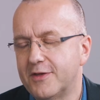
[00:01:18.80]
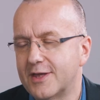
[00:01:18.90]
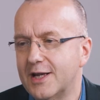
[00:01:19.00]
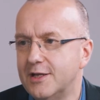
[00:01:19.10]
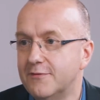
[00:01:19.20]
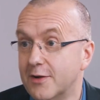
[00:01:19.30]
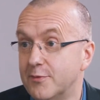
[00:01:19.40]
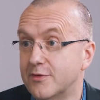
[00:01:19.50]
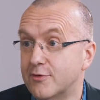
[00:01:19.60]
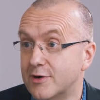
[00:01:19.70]
there's any
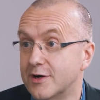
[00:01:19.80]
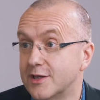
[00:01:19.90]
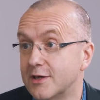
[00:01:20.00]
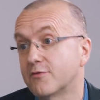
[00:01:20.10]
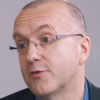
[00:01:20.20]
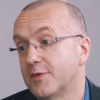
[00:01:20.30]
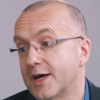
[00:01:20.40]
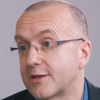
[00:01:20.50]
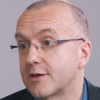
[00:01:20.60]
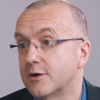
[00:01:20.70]
development arising from
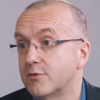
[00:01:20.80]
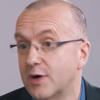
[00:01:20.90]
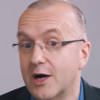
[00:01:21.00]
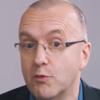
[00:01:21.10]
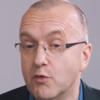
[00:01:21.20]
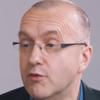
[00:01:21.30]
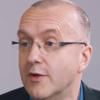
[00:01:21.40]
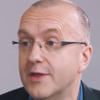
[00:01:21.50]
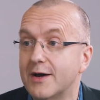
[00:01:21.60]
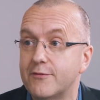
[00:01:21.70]
that, I will
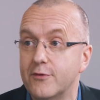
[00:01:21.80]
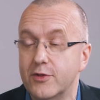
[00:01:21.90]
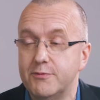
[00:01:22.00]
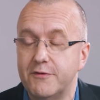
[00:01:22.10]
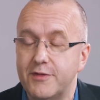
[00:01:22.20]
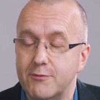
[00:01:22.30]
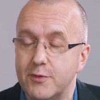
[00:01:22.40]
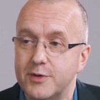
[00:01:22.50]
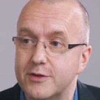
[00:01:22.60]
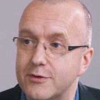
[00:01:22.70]
run that for them if they
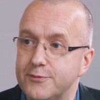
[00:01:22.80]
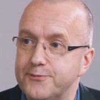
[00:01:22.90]
want me to.